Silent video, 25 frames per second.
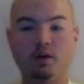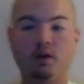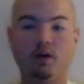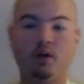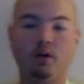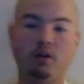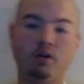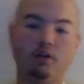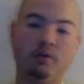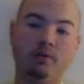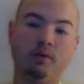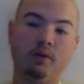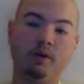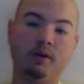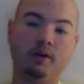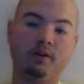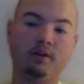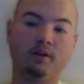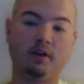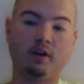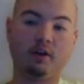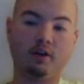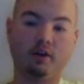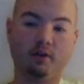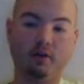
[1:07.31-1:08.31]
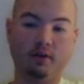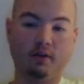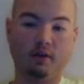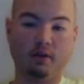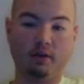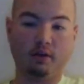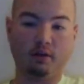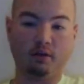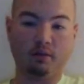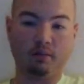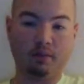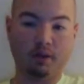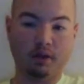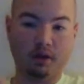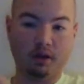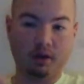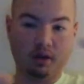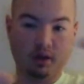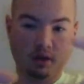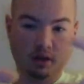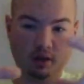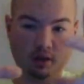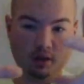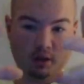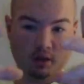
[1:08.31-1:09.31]
looming is like you get this
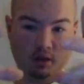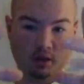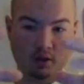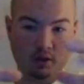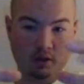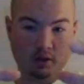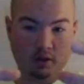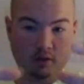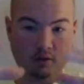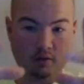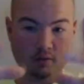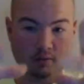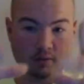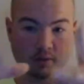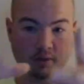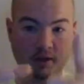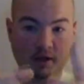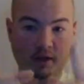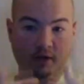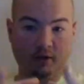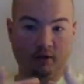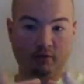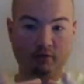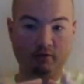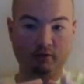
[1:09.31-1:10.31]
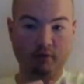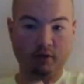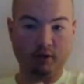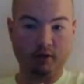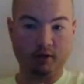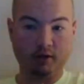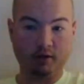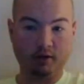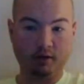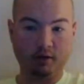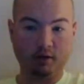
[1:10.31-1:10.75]
big ass ring.